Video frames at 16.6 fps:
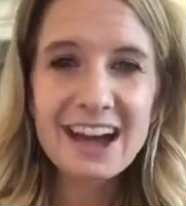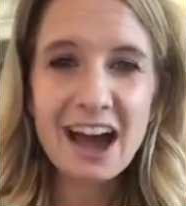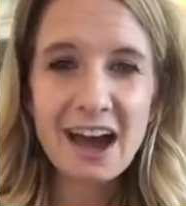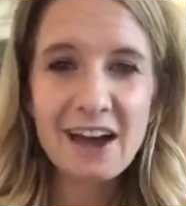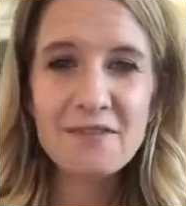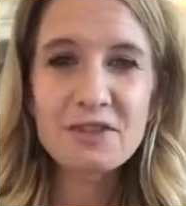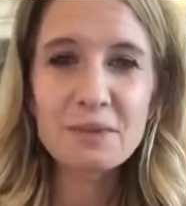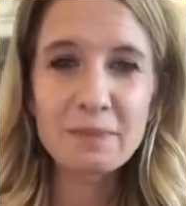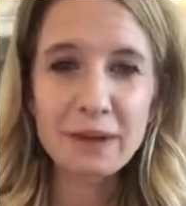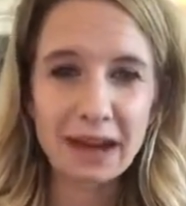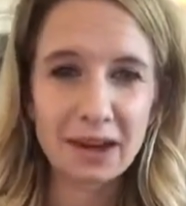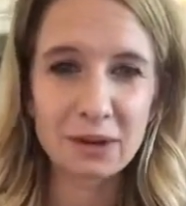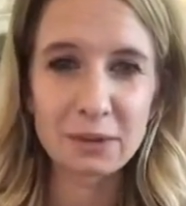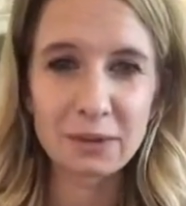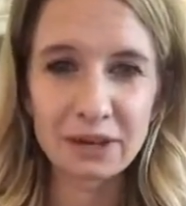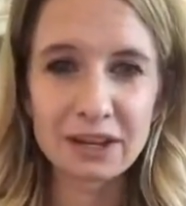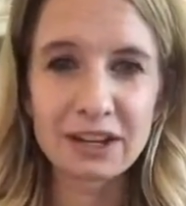of the
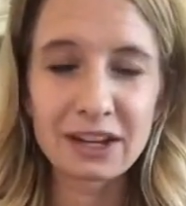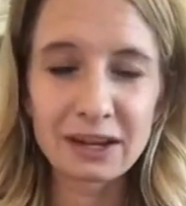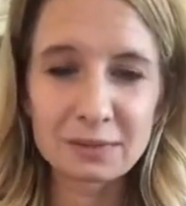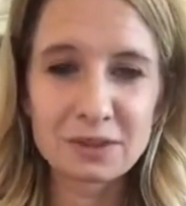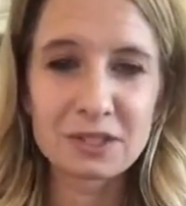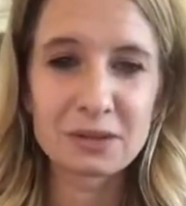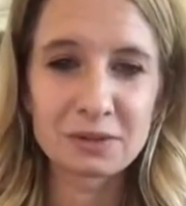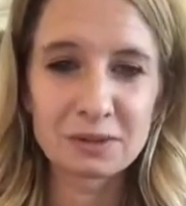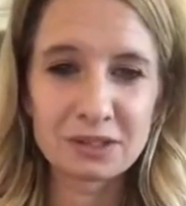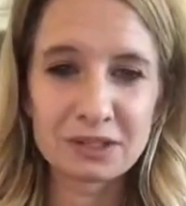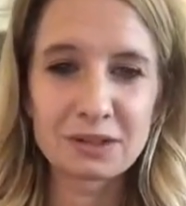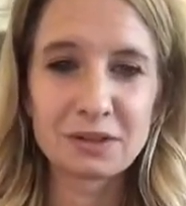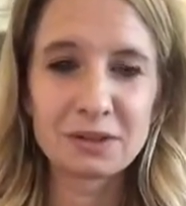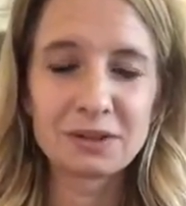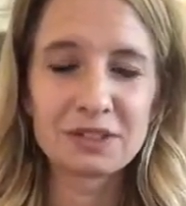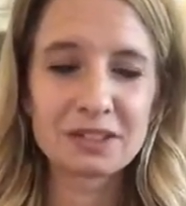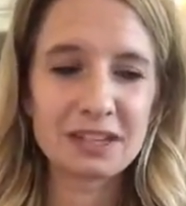battle when it comes to
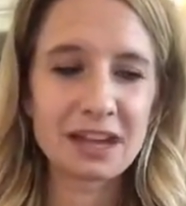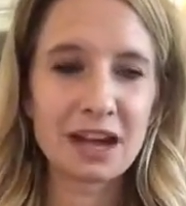results.